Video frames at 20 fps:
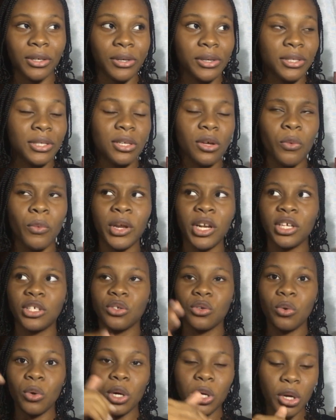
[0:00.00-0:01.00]
So when you
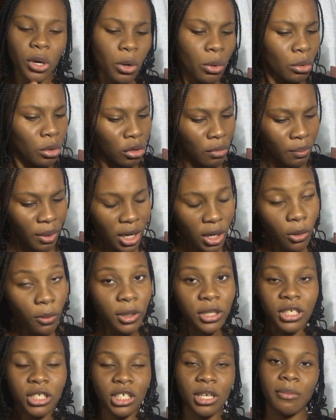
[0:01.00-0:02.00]
scroll down, look on
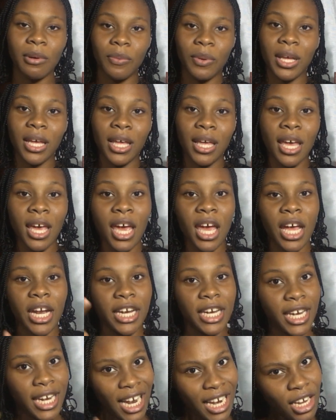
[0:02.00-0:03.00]
what your job pay,
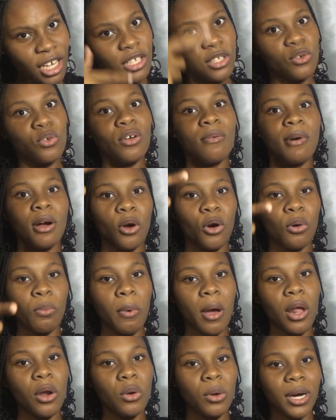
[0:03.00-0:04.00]
then you scroll back
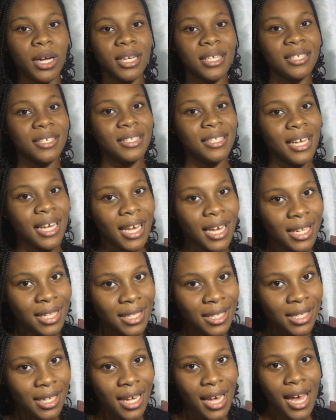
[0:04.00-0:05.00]
up and look at the
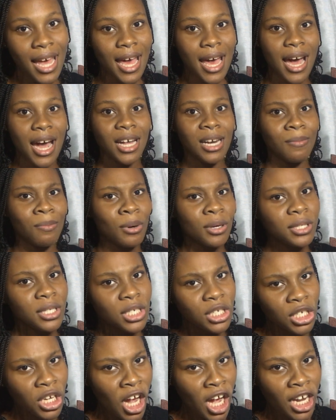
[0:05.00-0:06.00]
state and the
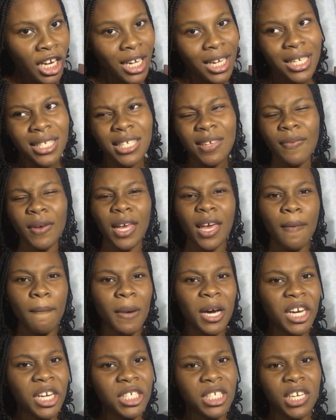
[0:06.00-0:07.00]
position, and you see if you can
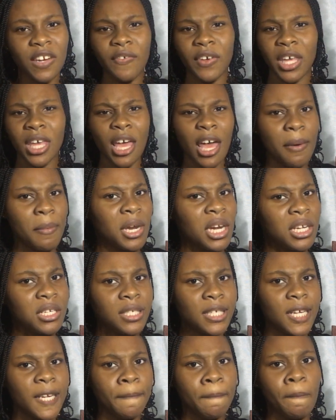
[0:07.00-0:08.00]
manage it. If you can't manage
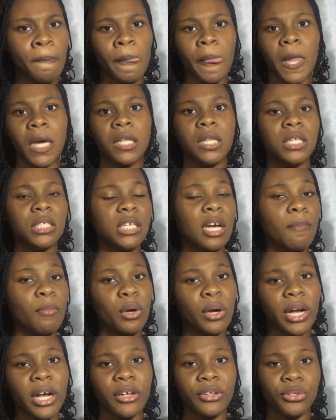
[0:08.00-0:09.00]
it, the job
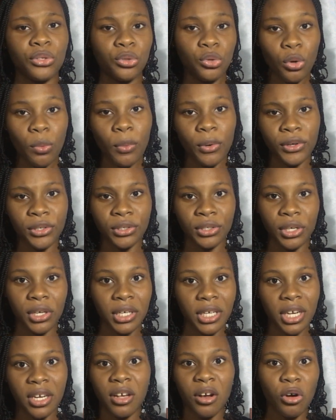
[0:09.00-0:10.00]
requires too much,
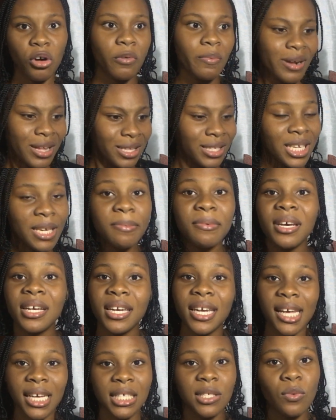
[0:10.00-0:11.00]
then you are skip to the
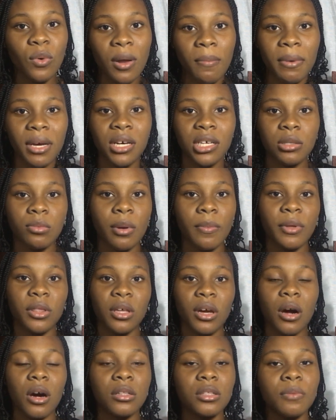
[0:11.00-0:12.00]
next one, because remember,
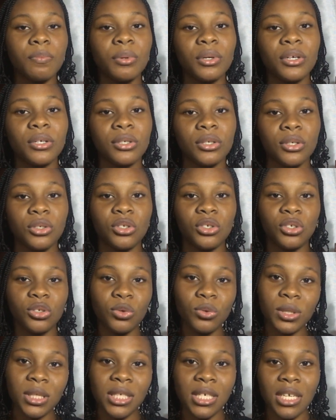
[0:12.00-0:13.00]
there are other persons
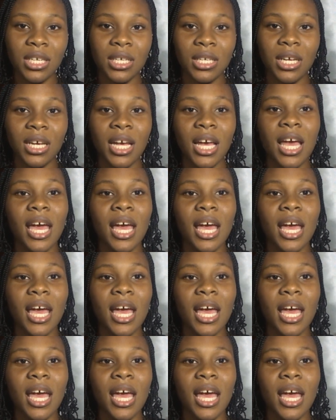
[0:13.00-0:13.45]
choosing.